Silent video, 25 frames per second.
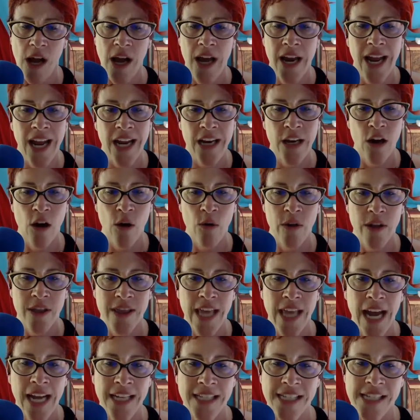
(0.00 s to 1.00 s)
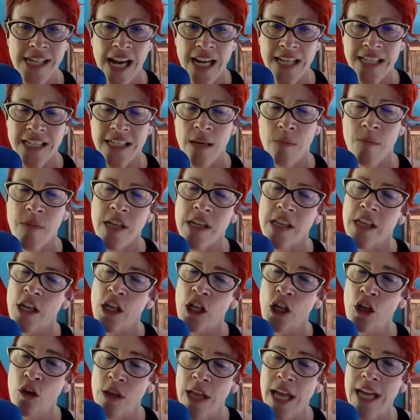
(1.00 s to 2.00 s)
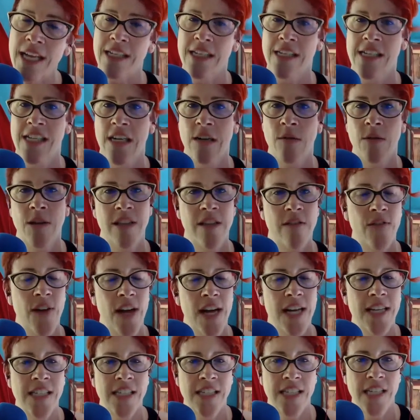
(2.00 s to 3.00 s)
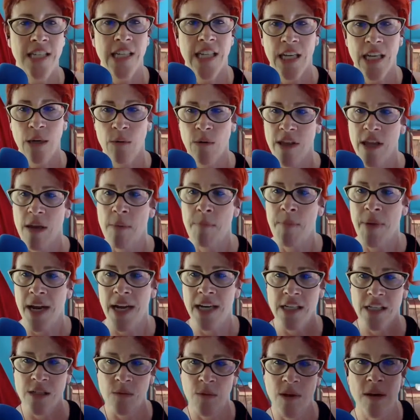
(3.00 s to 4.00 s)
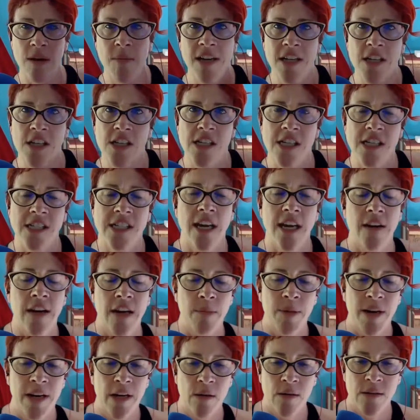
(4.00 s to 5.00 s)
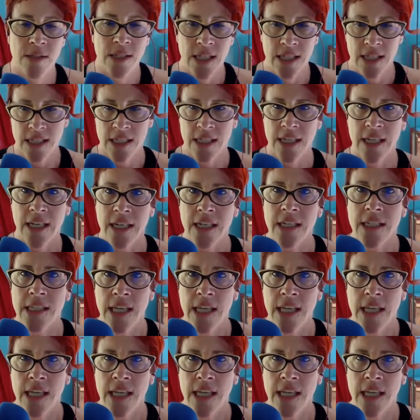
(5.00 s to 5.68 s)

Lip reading: And I know that that's not something that you like to deal with. Yvonne's dealing with it, but I just want to mention it to anybody who's listening.